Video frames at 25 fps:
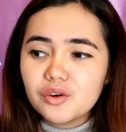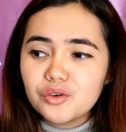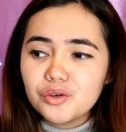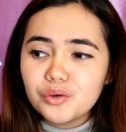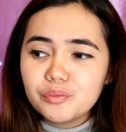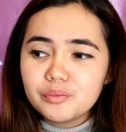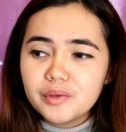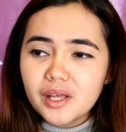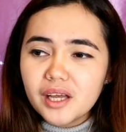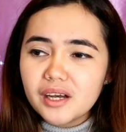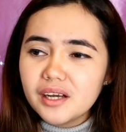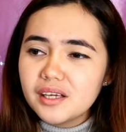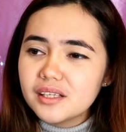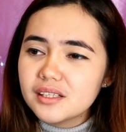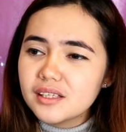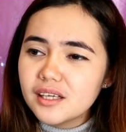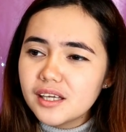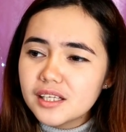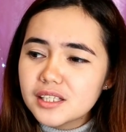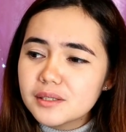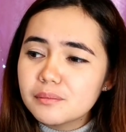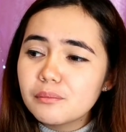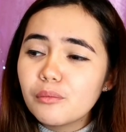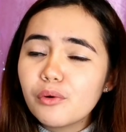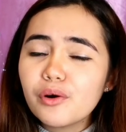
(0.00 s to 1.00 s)
group,
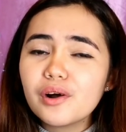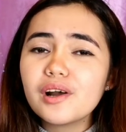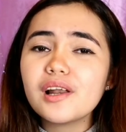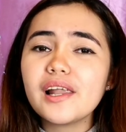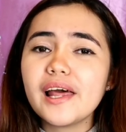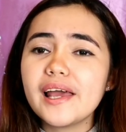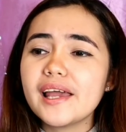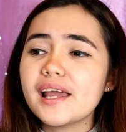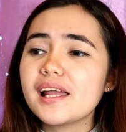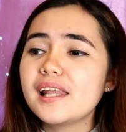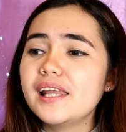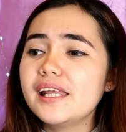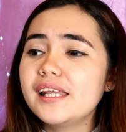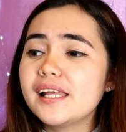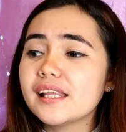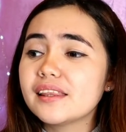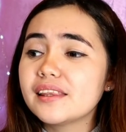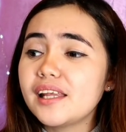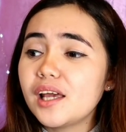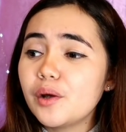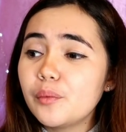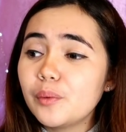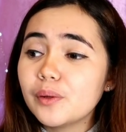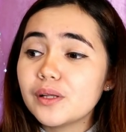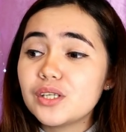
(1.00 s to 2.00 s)
it's more likely that
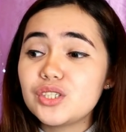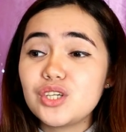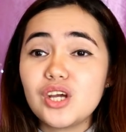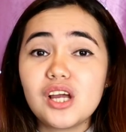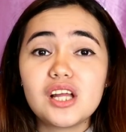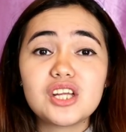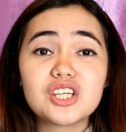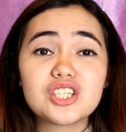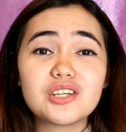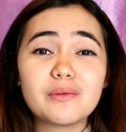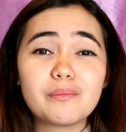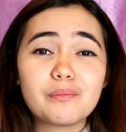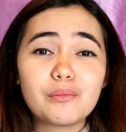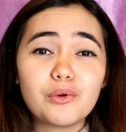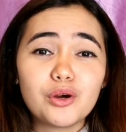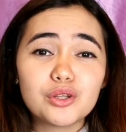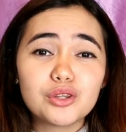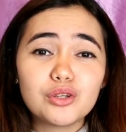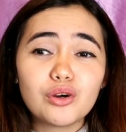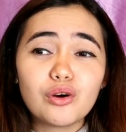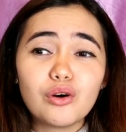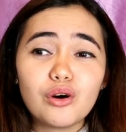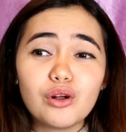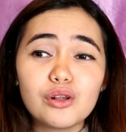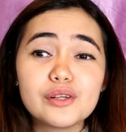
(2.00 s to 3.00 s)
they will change the
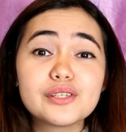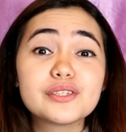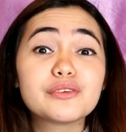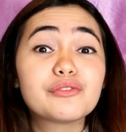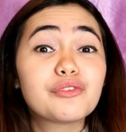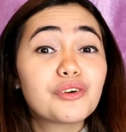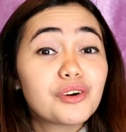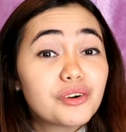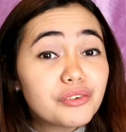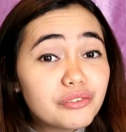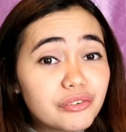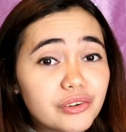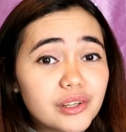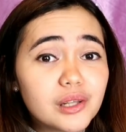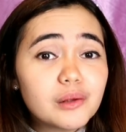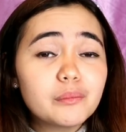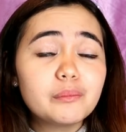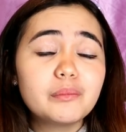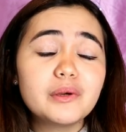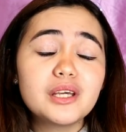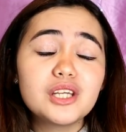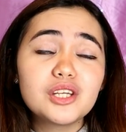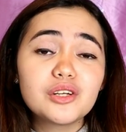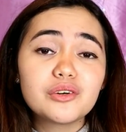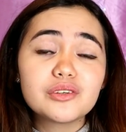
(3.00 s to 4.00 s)
protocols for
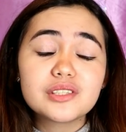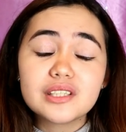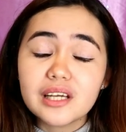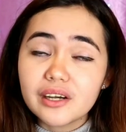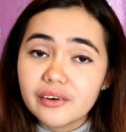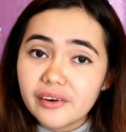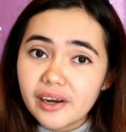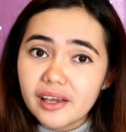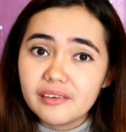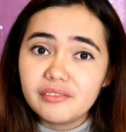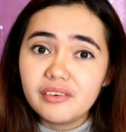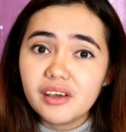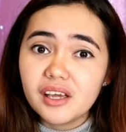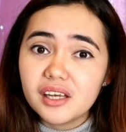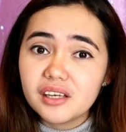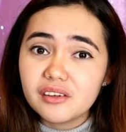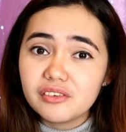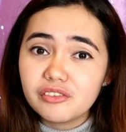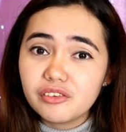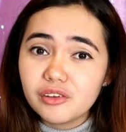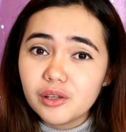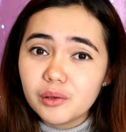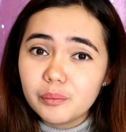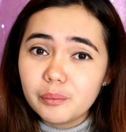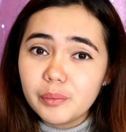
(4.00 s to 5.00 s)
Filipinos arriving in the
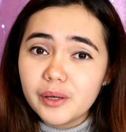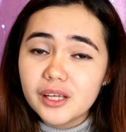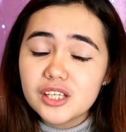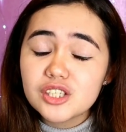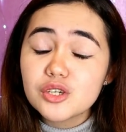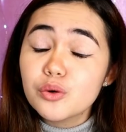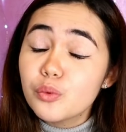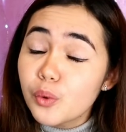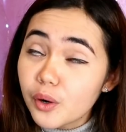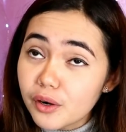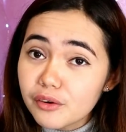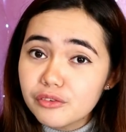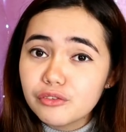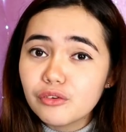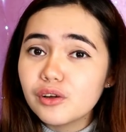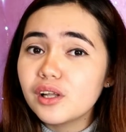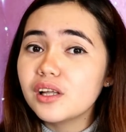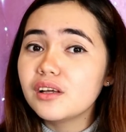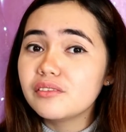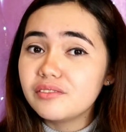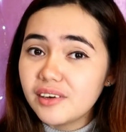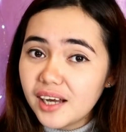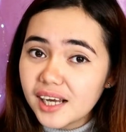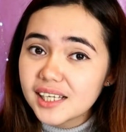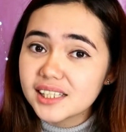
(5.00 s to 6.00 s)
Philippines who are
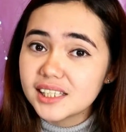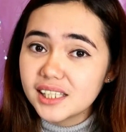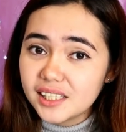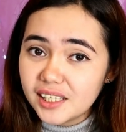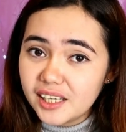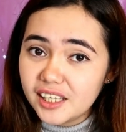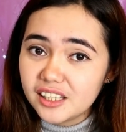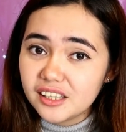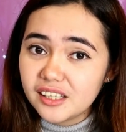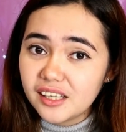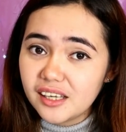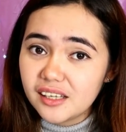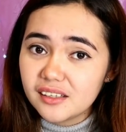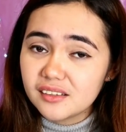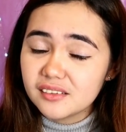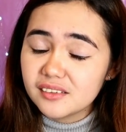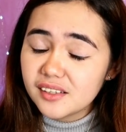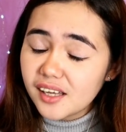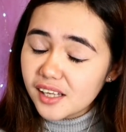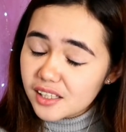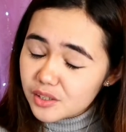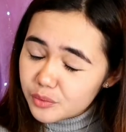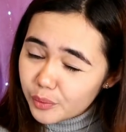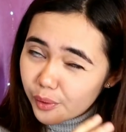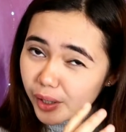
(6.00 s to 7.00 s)
fully vaccinated.
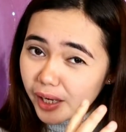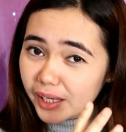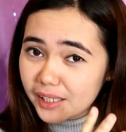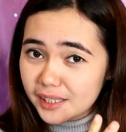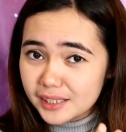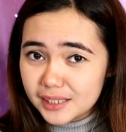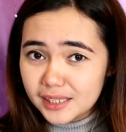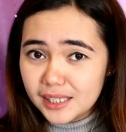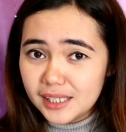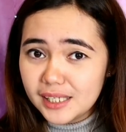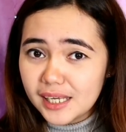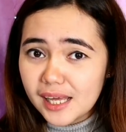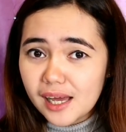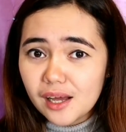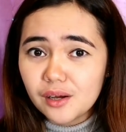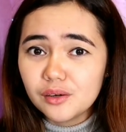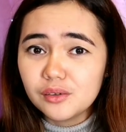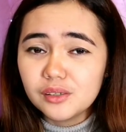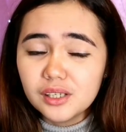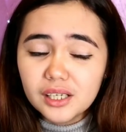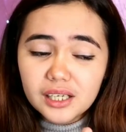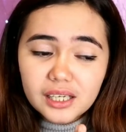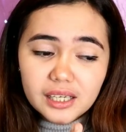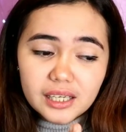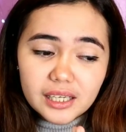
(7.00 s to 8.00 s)
That's what I see
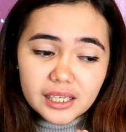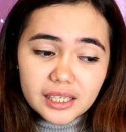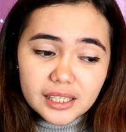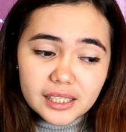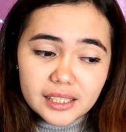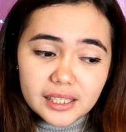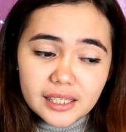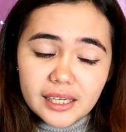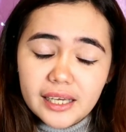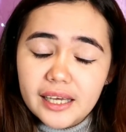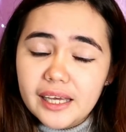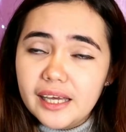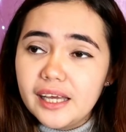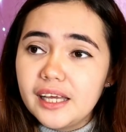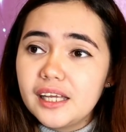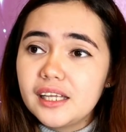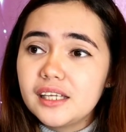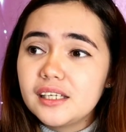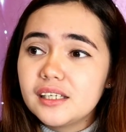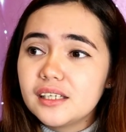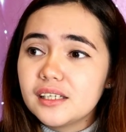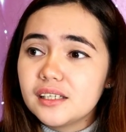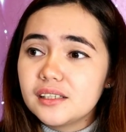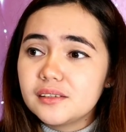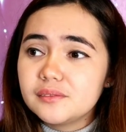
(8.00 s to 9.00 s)
now.
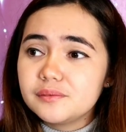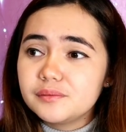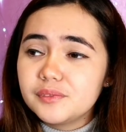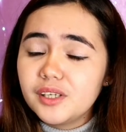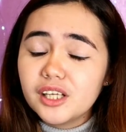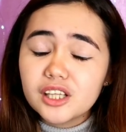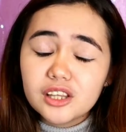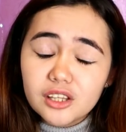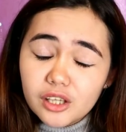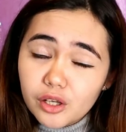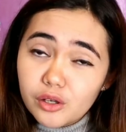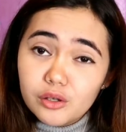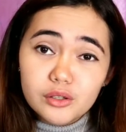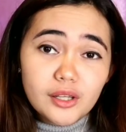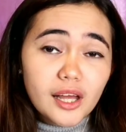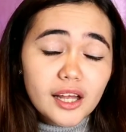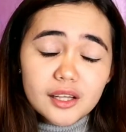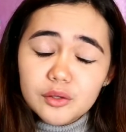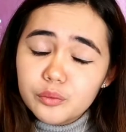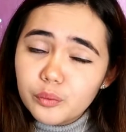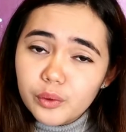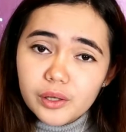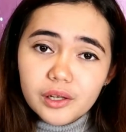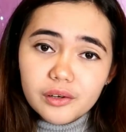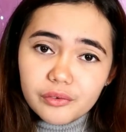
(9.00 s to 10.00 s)
And
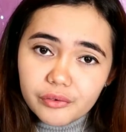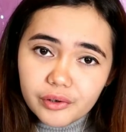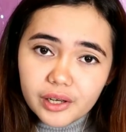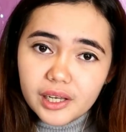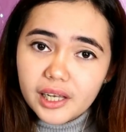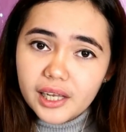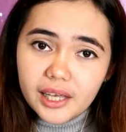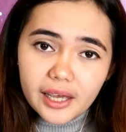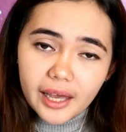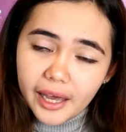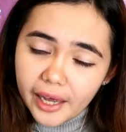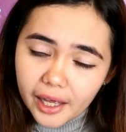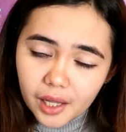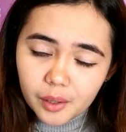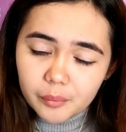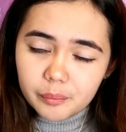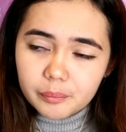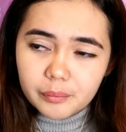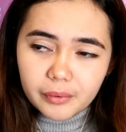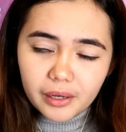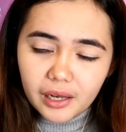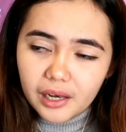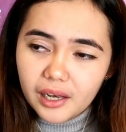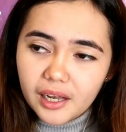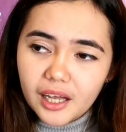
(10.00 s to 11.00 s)
that will really
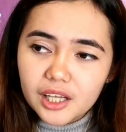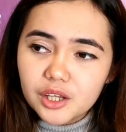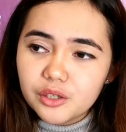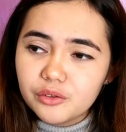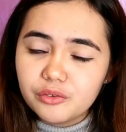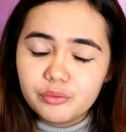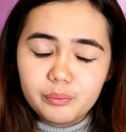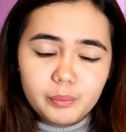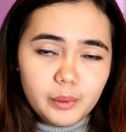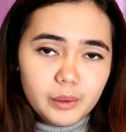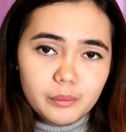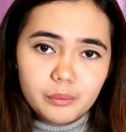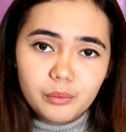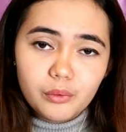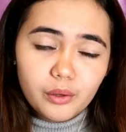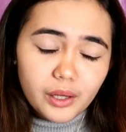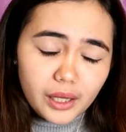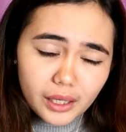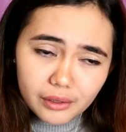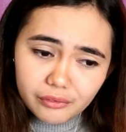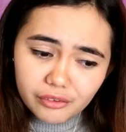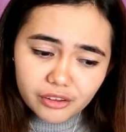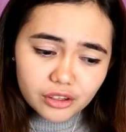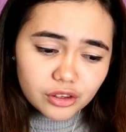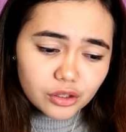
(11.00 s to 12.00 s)
help a lot of people,
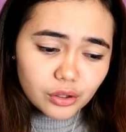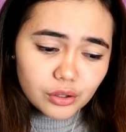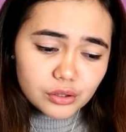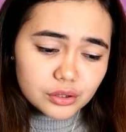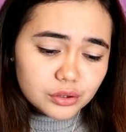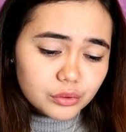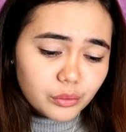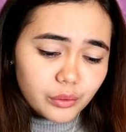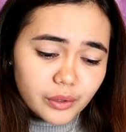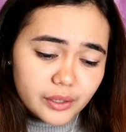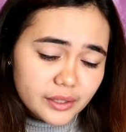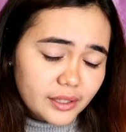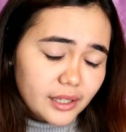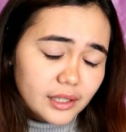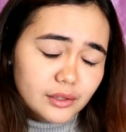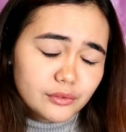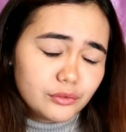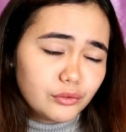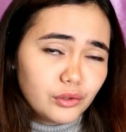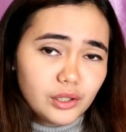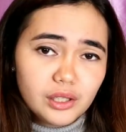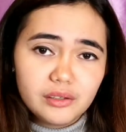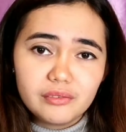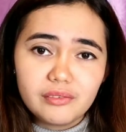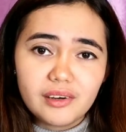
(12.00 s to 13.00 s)
even those who are not
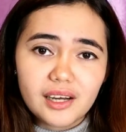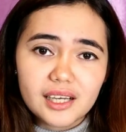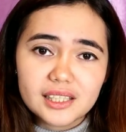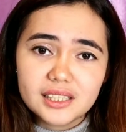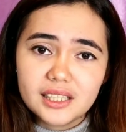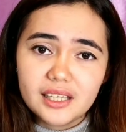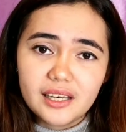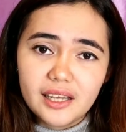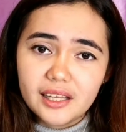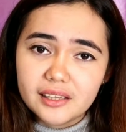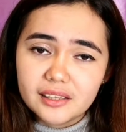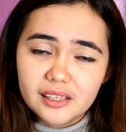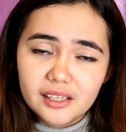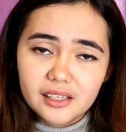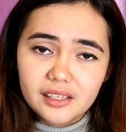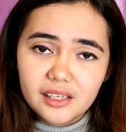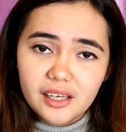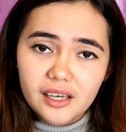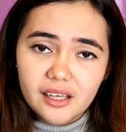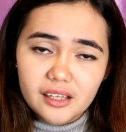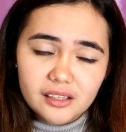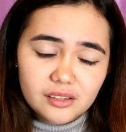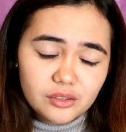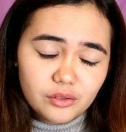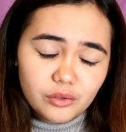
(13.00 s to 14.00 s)
fully vaccinated
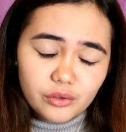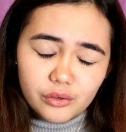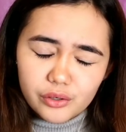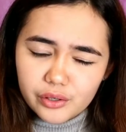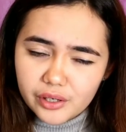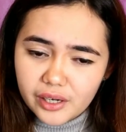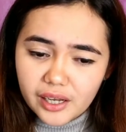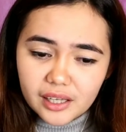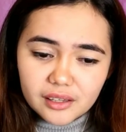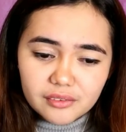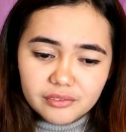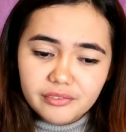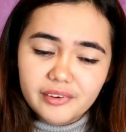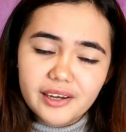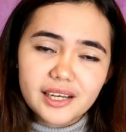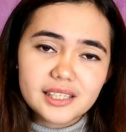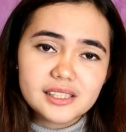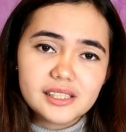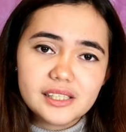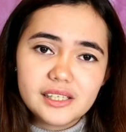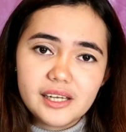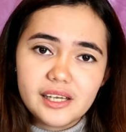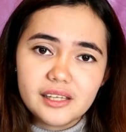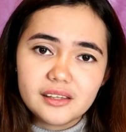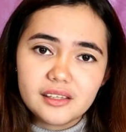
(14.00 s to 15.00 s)
yet or not
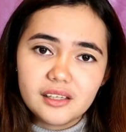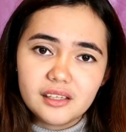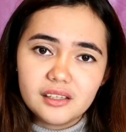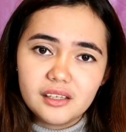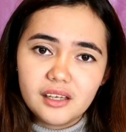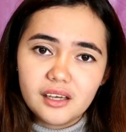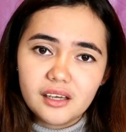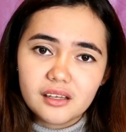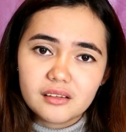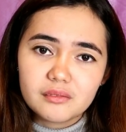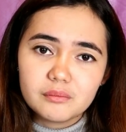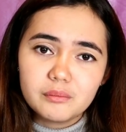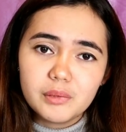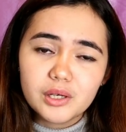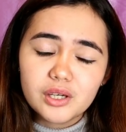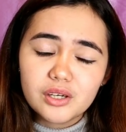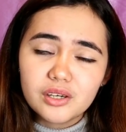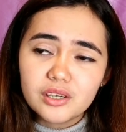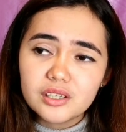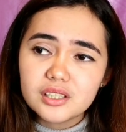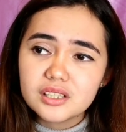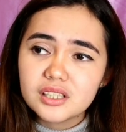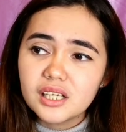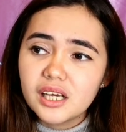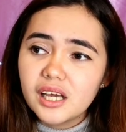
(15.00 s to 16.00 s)
vaccinated yet.
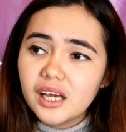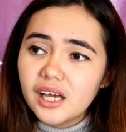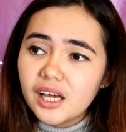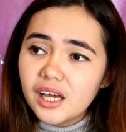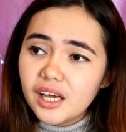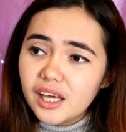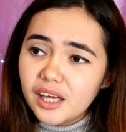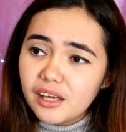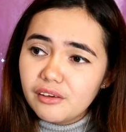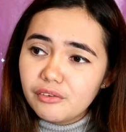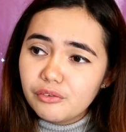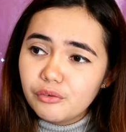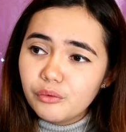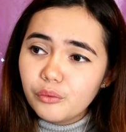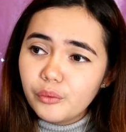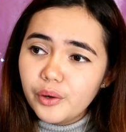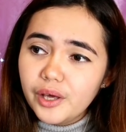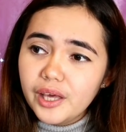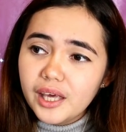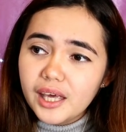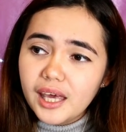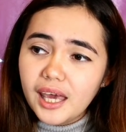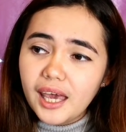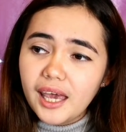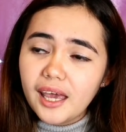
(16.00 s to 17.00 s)
Because if
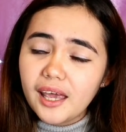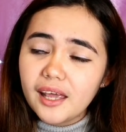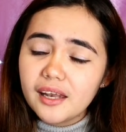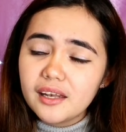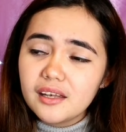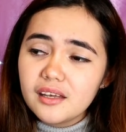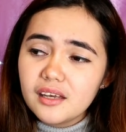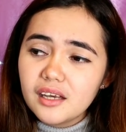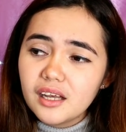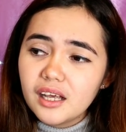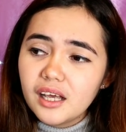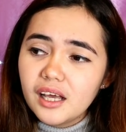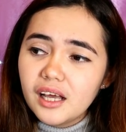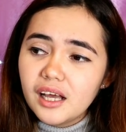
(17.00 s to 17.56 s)
we can